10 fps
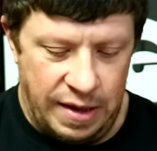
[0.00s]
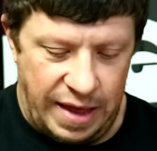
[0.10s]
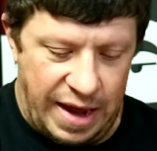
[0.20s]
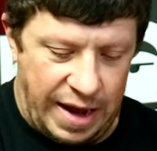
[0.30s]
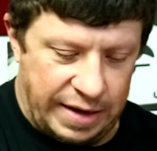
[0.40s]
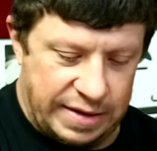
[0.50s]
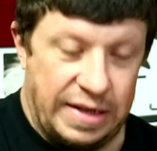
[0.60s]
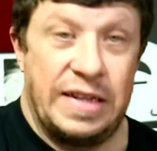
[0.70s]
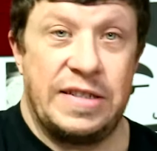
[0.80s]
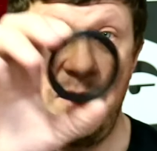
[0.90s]
That
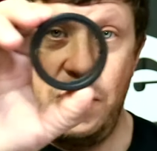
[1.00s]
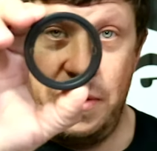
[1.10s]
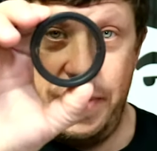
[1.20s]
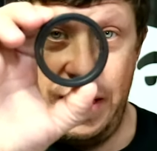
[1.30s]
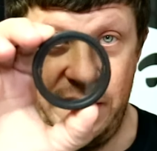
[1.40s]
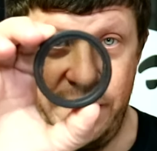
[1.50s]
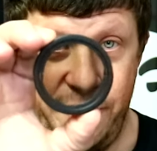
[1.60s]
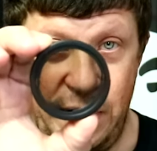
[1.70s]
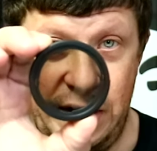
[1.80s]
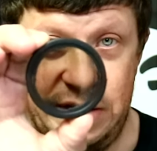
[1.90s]
is going to be on the
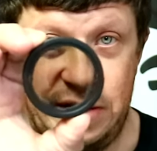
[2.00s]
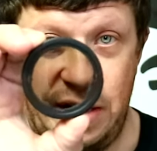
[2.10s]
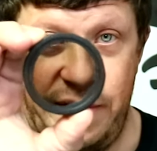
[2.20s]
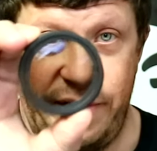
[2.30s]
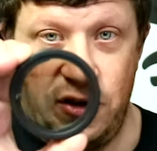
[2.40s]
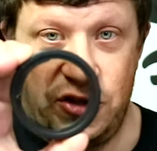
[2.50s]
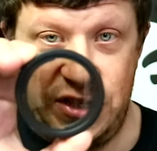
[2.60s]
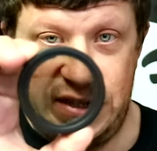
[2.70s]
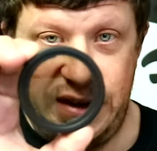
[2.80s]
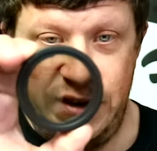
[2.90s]
front of our
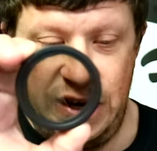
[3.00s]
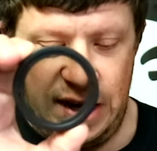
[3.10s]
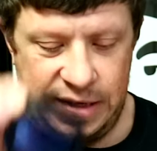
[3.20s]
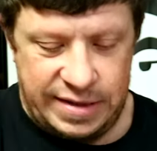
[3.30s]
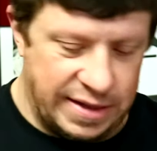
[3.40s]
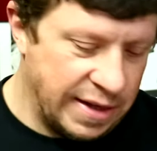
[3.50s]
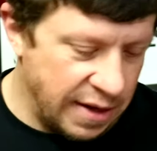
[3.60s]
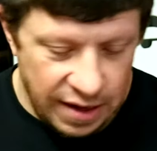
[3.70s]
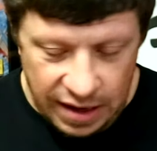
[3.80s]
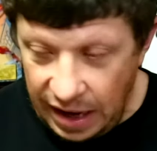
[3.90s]
G7X.
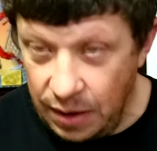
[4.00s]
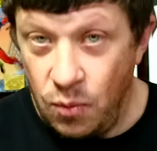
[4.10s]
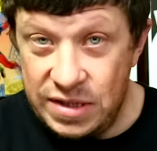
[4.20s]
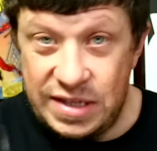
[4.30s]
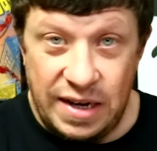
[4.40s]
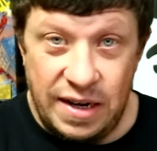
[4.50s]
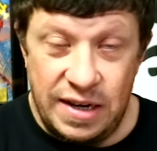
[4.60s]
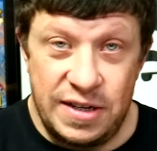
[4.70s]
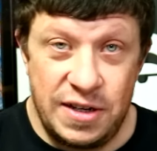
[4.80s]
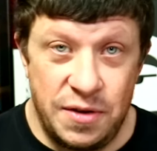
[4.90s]
And what's that
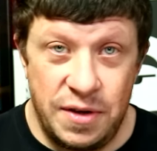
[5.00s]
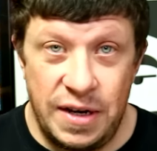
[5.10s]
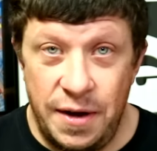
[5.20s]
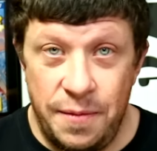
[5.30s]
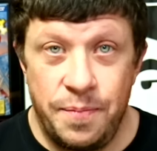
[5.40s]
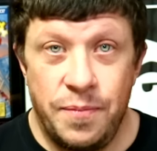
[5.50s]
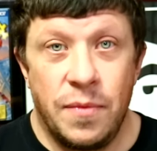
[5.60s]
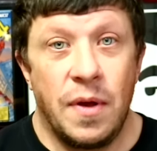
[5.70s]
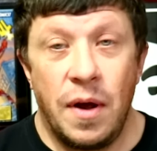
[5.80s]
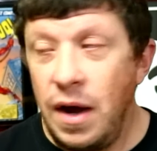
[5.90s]
going to do,
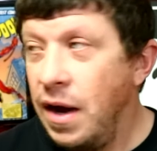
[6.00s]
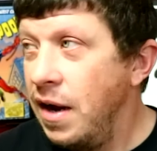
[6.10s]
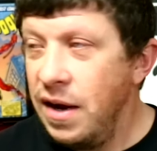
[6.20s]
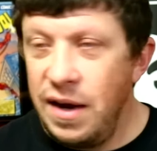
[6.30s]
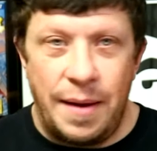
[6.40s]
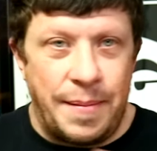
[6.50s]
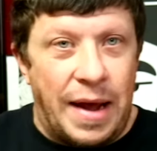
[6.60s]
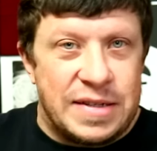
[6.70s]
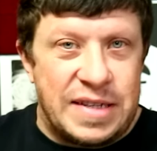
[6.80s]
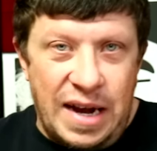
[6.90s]
I'm
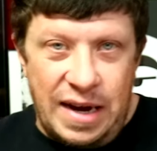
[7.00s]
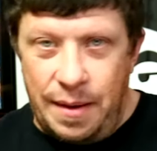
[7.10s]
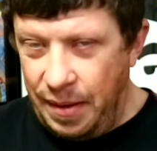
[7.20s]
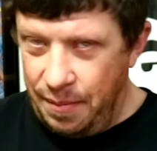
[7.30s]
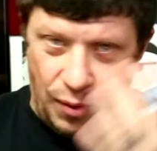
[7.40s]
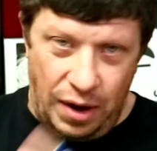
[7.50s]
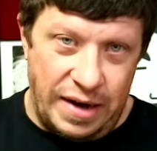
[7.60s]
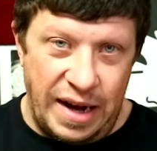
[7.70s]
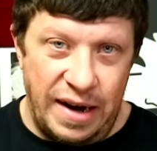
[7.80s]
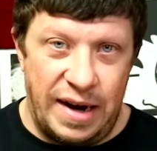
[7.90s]
outside, I'm in
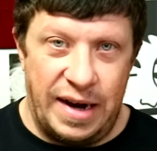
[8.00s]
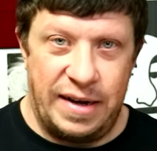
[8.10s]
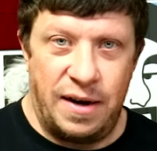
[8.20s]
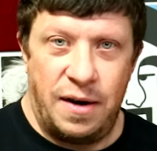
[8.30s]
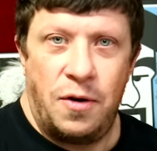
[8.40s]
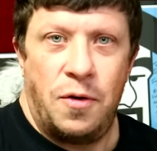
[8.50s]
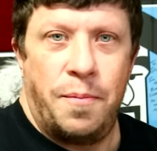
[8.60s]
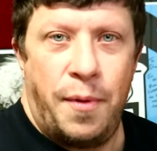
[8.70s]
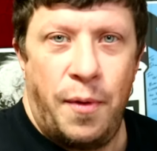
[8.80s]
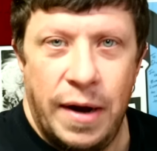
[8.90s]
bright daylight. Oh
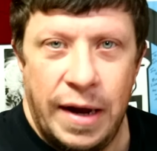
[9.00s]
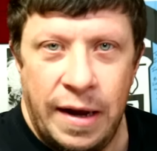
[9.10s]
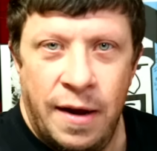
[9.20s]
boy.